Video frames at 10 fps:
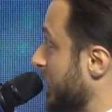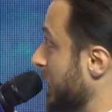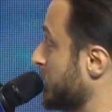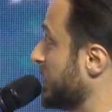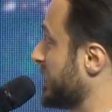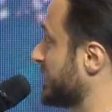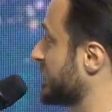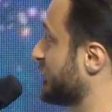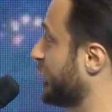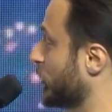Implementing
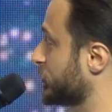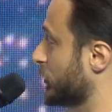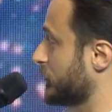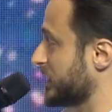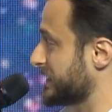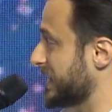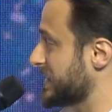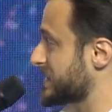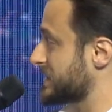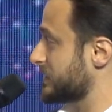the fault-tolerant
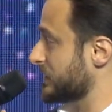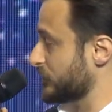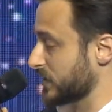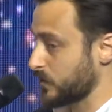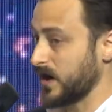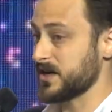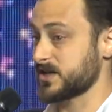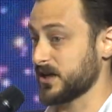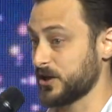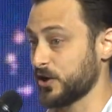gates
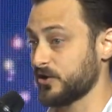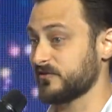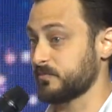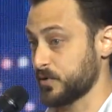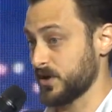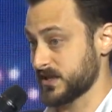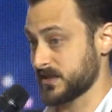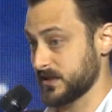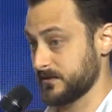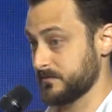requires a lot of
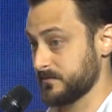processing.